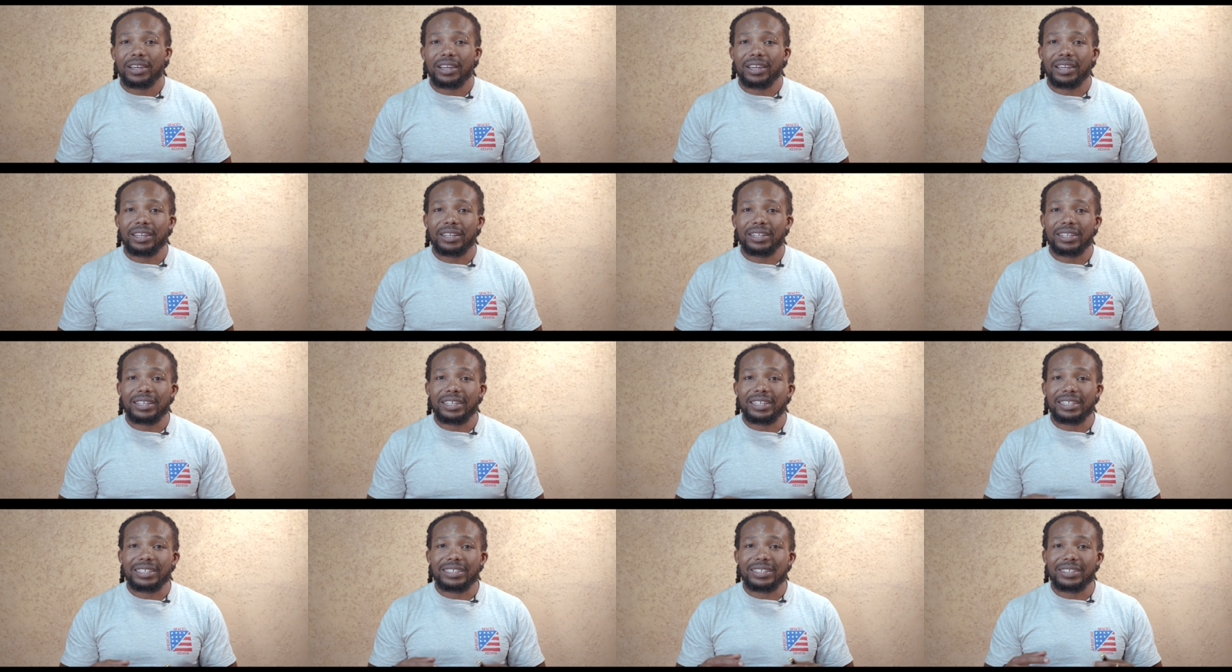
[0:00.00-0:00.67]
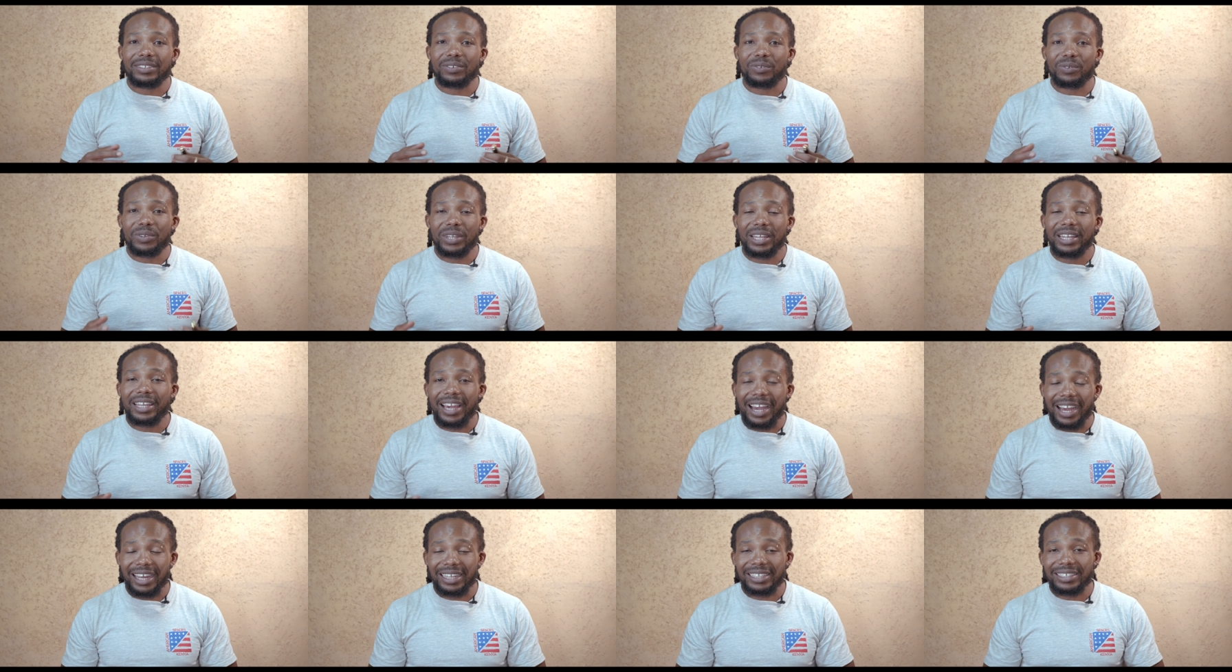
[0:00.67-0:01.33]
it, it
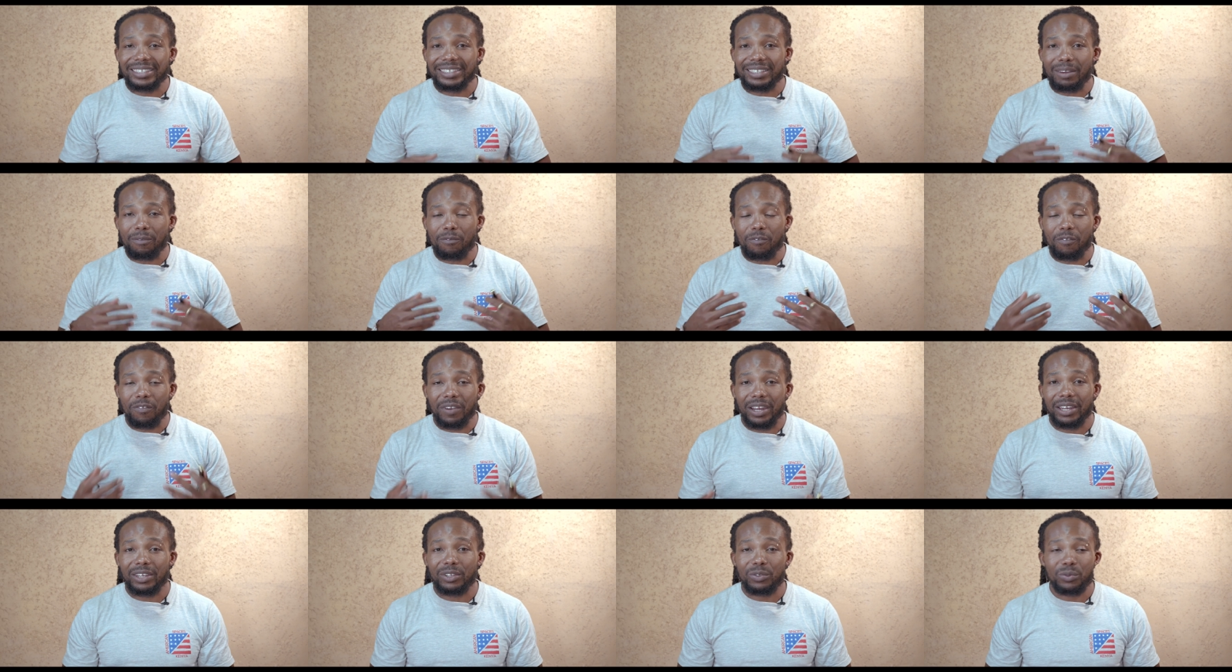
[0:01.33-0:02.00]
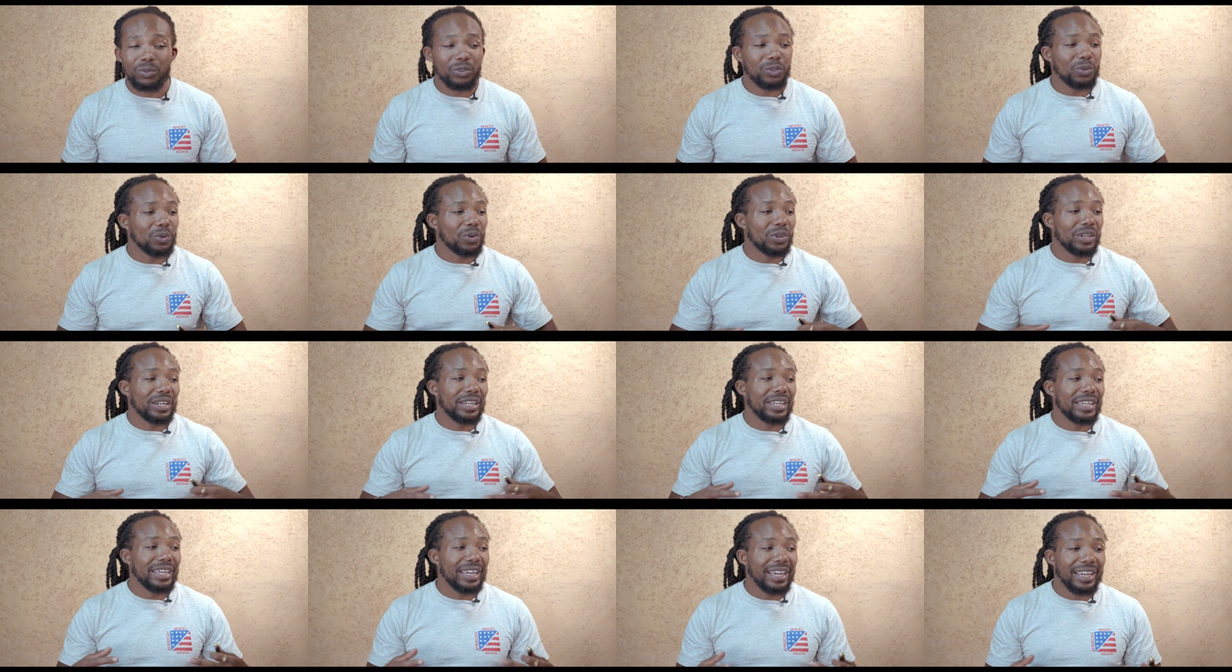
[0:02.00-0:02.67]
really adds some value. You
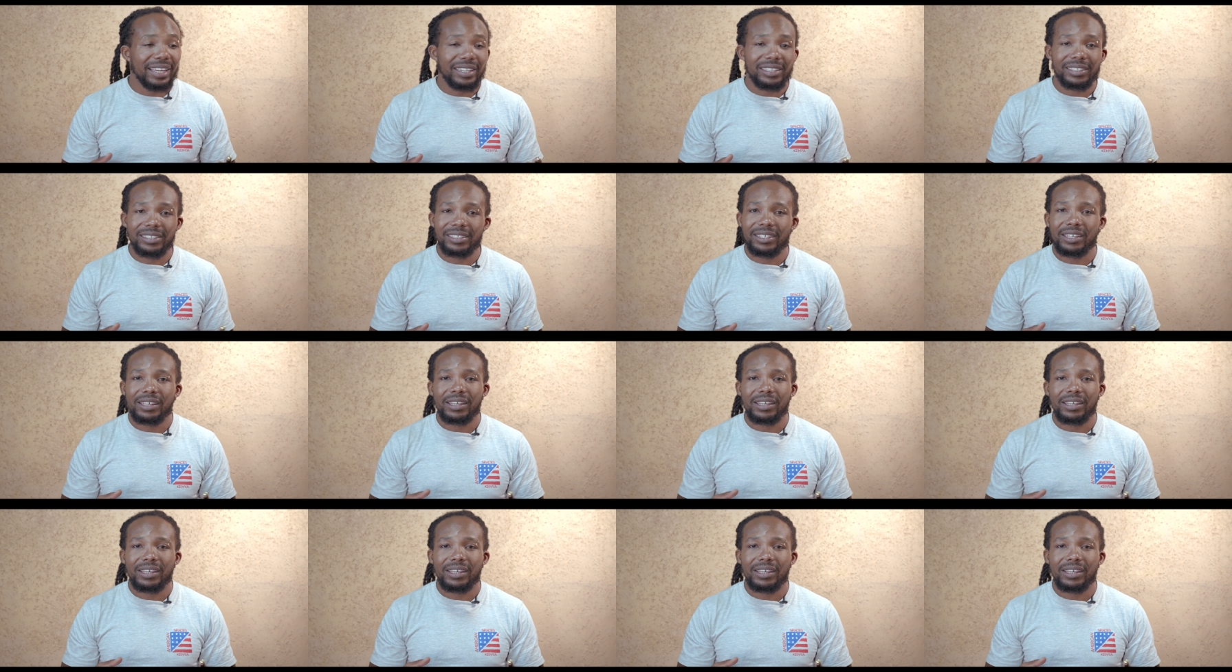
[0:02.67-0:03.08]
create